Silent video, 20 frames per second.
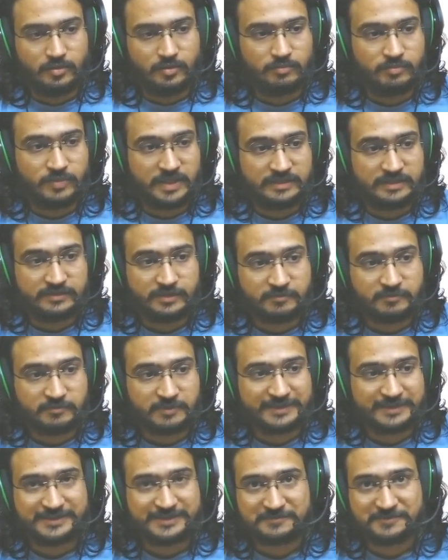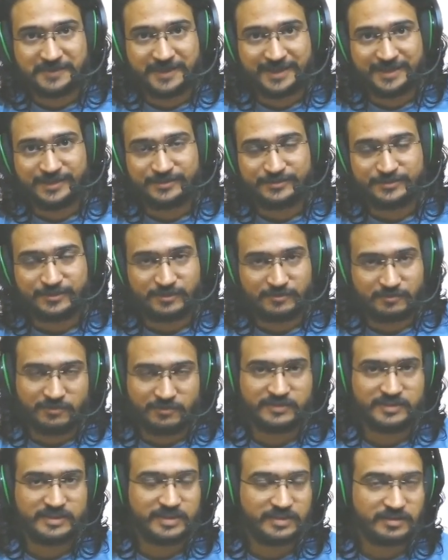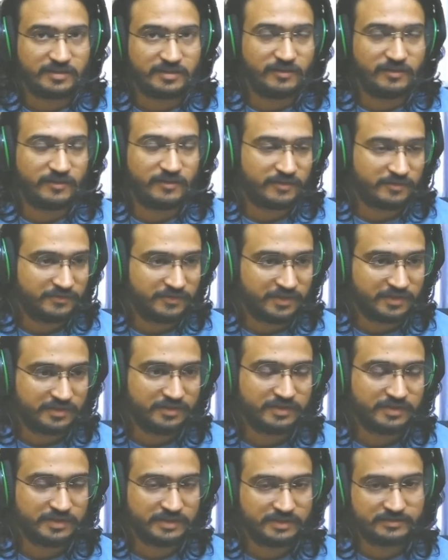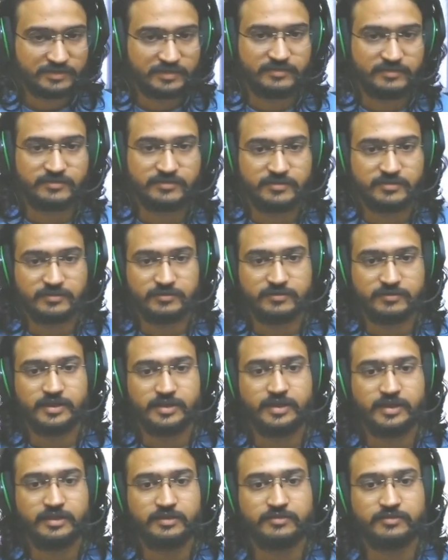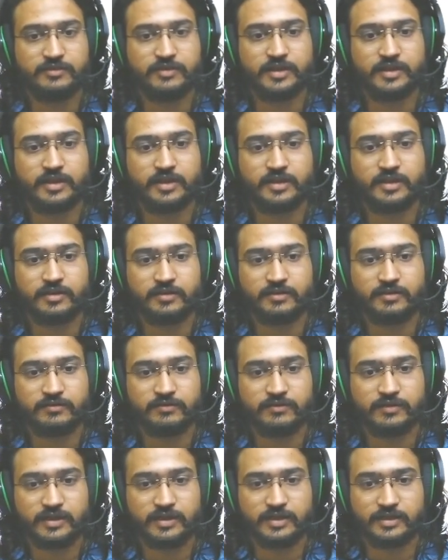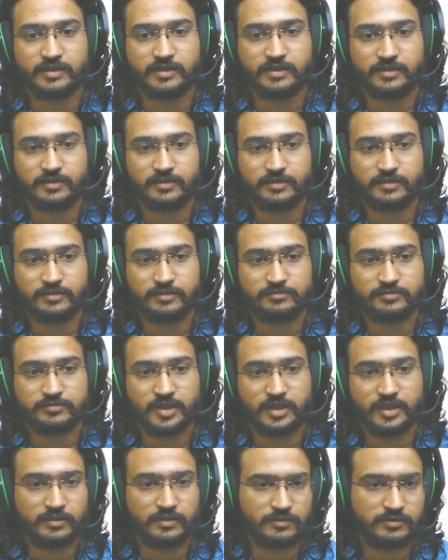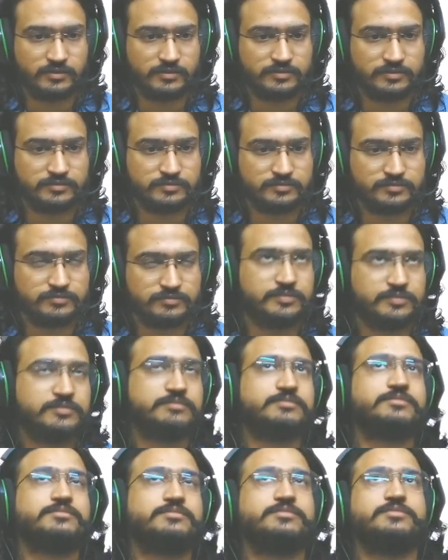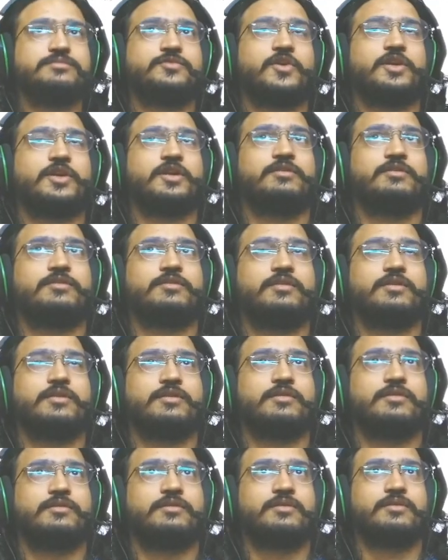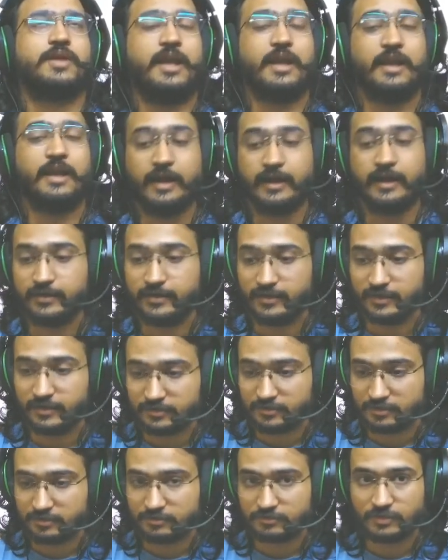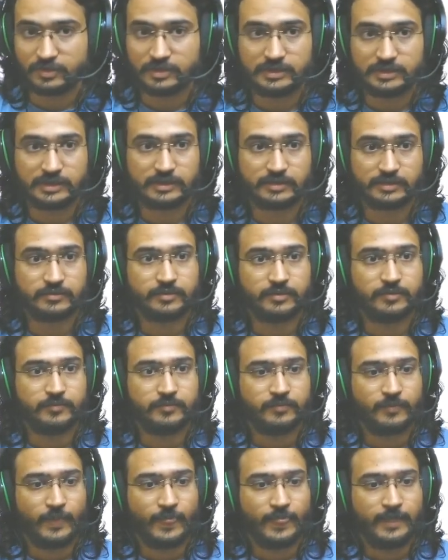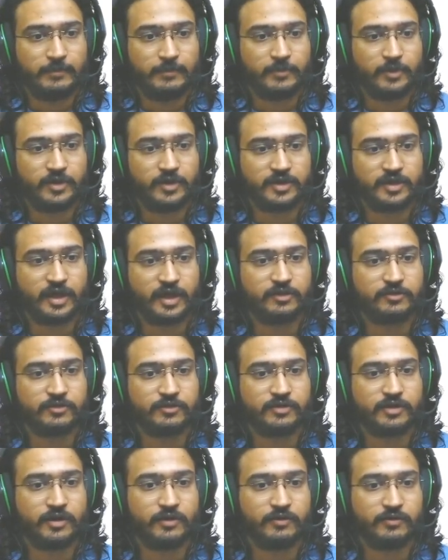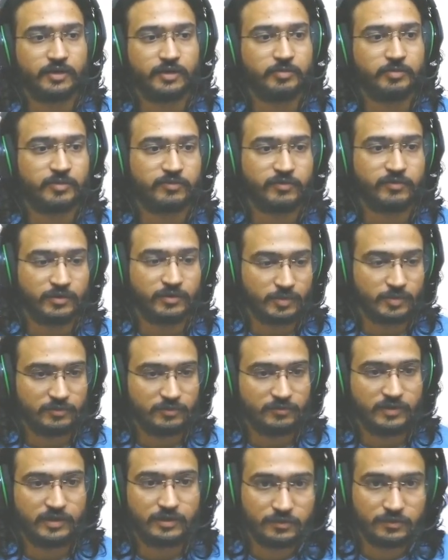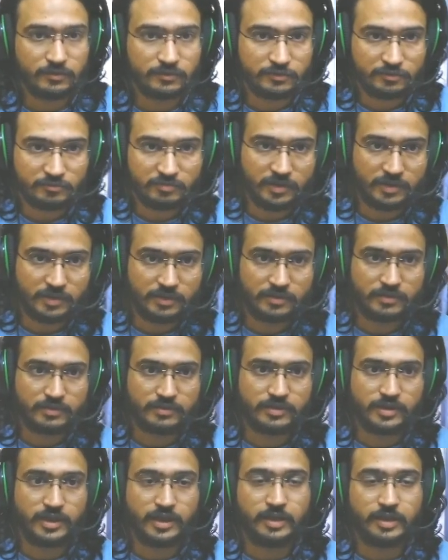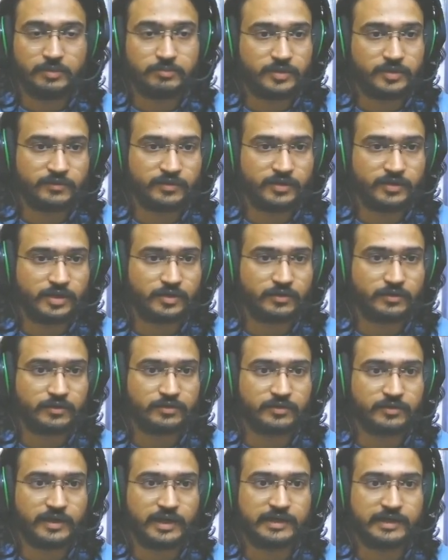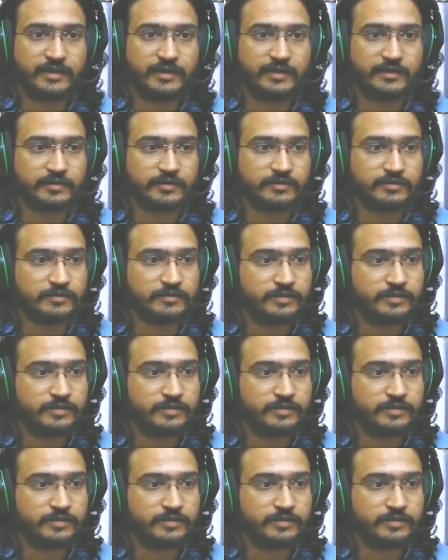basic package. Obviously there are a lot of other things that one needs to take care of, like I don't know, what else could you, yeah, line endings is one thing. Not entirely sure how it will perform on Windows, but I'm definitely going to add that in.